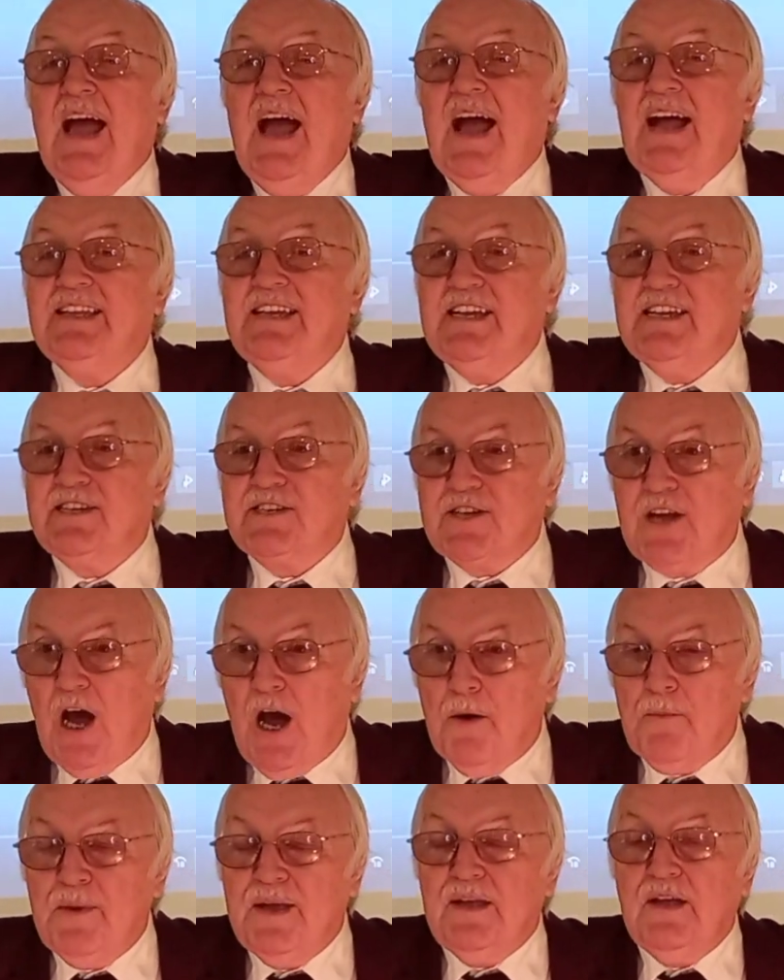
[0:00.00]
and he's
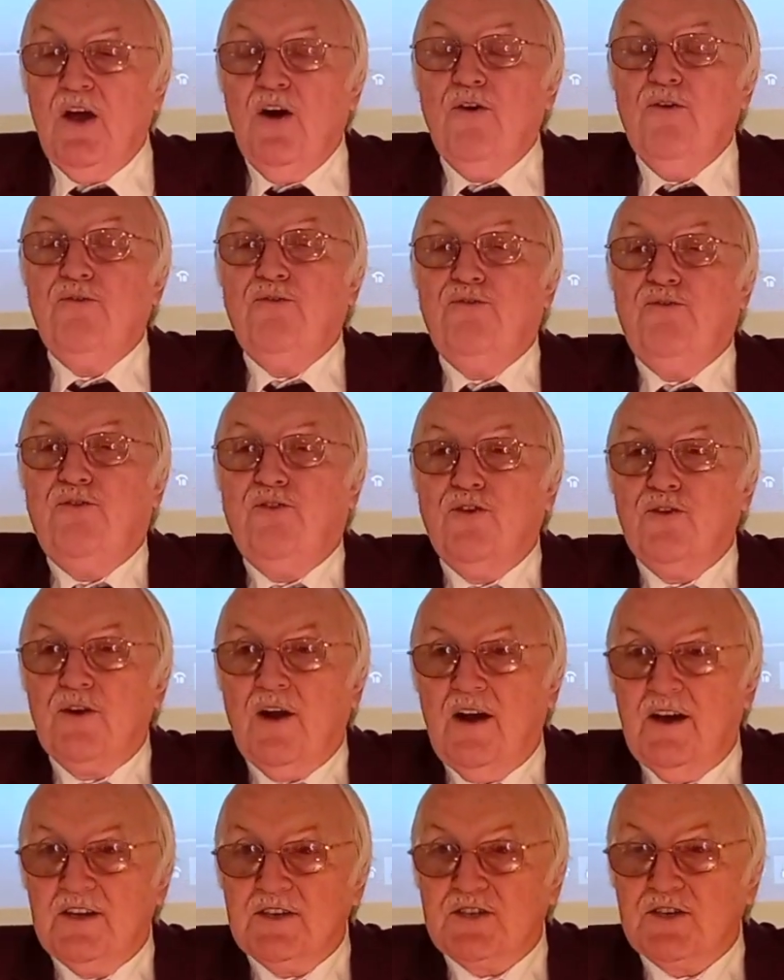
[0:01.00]
coming for
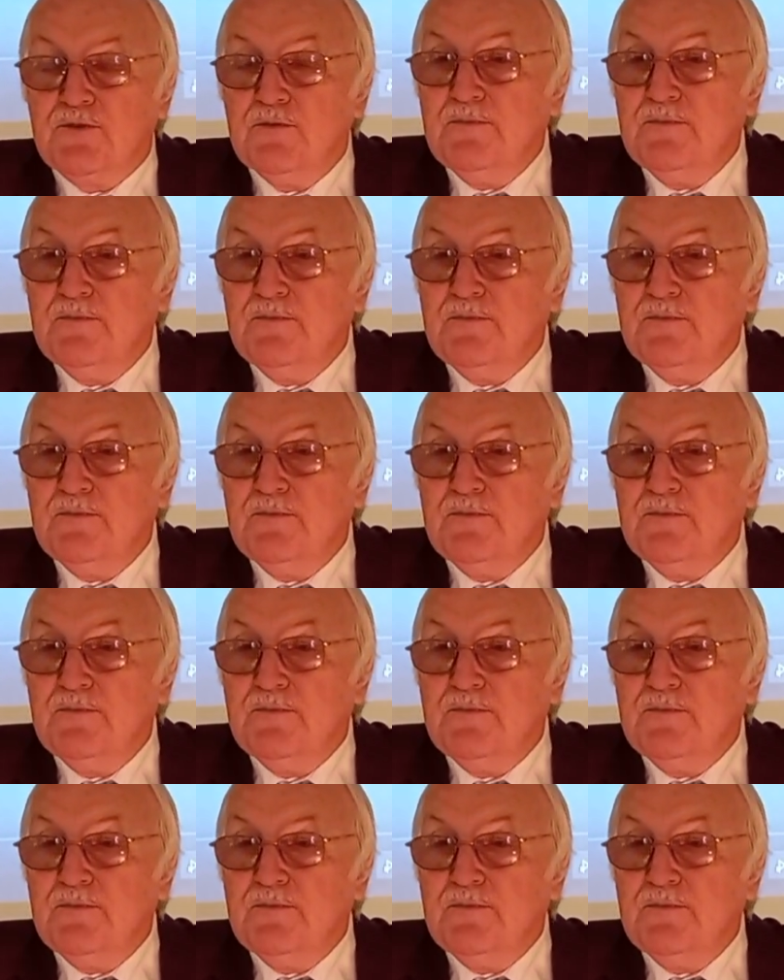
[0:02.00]
us.